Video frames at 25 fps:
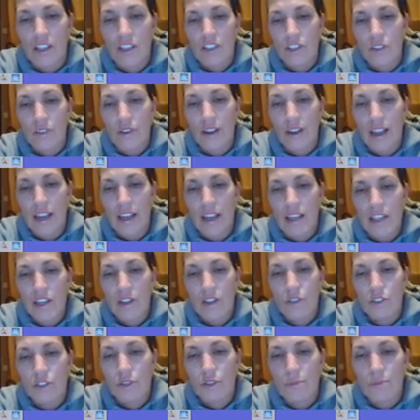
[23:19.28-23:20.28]
So a
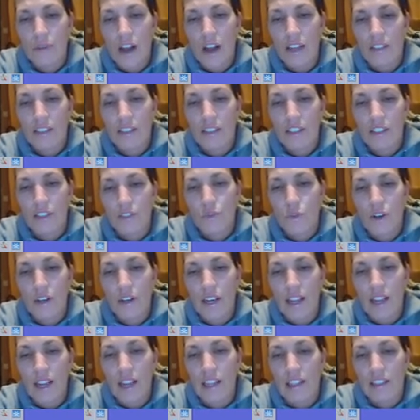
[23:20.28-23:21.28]
equals a positive
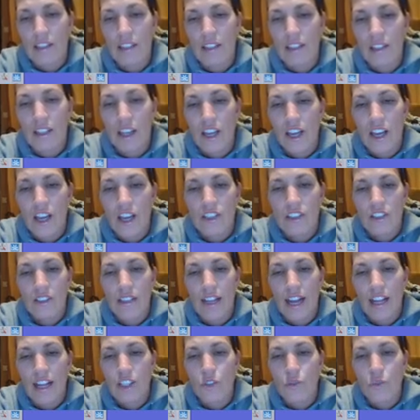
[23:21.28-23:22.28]
1/8. So
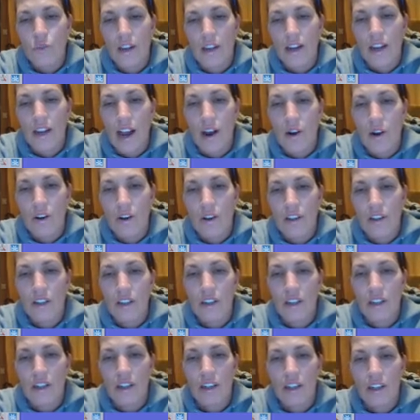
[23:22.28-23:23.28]
that's what our
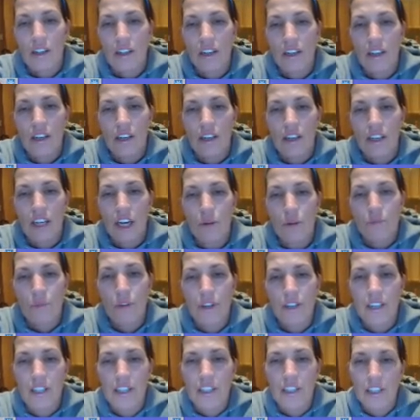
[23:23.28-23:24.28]
number
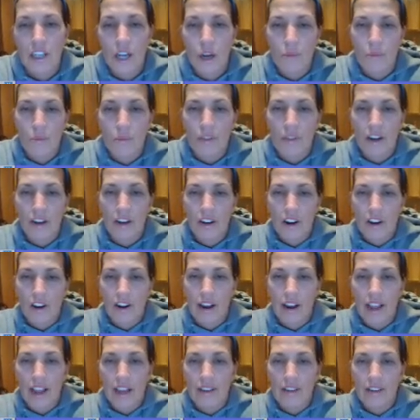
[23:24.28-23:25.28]
is up there, our
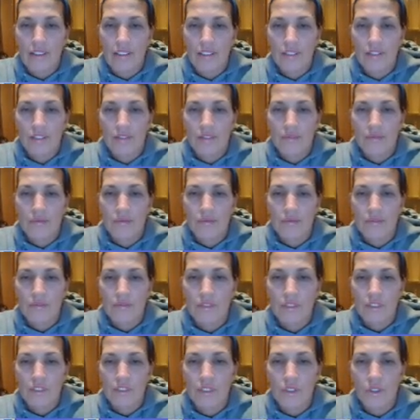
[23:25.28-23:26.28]
a.
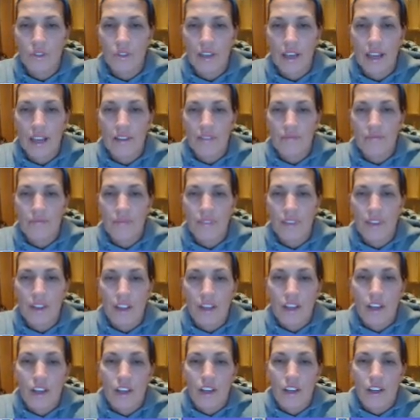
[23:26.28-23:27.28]
Okay,
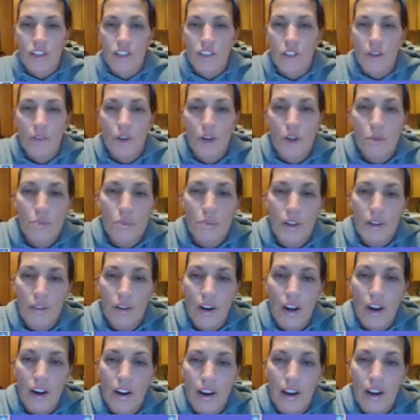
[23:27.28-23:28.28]
so I'm going to put
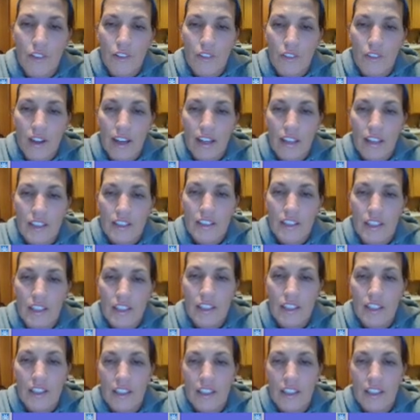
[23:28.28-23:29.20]
our f of x